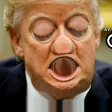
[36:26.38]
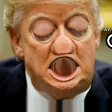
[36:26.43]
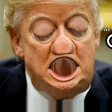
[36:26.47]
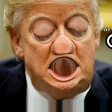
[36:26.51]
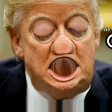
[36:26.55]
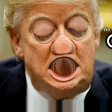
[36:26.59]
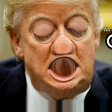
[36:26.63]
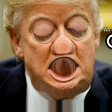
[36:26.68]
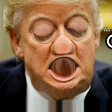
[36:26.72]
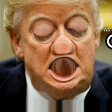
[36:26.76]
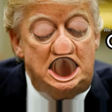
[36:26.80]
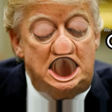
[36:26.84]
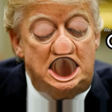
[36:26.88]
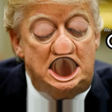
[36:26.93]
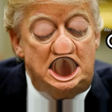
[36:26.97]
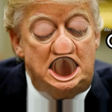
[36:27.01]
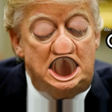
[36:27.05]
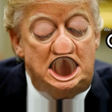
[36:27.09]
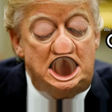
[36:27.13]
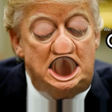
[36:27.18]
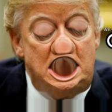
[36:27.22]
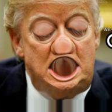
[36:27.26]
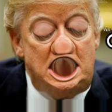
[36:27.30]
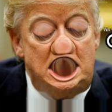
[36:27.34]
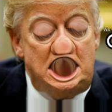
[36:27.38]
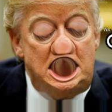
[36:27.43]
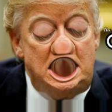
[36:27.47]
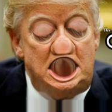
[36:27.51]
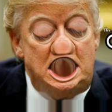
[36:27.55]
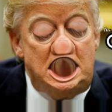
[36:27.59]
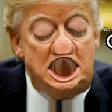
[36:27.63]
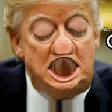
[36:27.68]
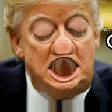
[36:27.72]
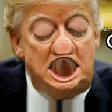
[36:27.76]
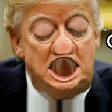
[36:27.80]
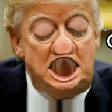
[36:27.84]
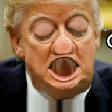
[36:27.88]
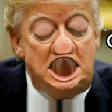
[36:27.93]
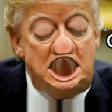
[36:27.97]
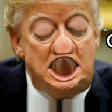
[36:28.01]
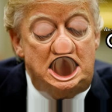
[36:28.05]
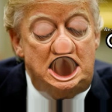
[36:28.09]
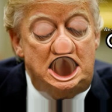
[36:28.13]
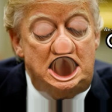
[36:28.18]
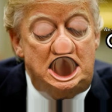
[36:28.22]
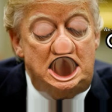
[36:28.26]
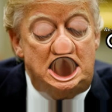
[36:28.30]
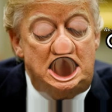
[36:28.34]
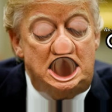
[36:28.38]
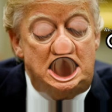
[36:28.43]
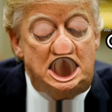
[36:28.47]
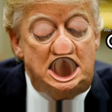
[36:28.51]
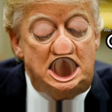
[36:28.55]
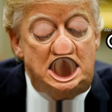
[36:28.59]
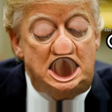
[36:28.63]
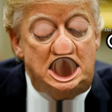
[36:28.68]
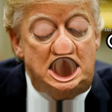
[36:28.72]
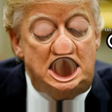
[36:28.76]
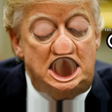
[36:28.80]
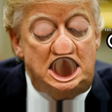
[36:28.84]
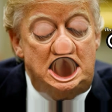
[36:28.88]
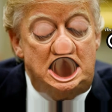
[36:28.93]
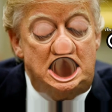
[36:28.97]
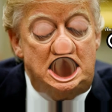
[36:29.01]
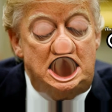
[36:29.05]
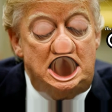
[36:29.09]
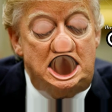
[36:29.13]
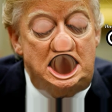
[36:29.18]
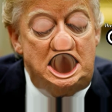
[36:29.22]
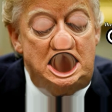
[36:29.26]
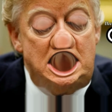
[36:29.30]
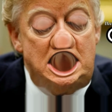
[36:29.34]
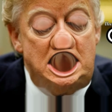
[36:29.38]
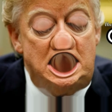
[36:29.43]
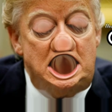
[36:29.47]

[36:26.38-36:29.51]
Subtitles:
Nobody speaks.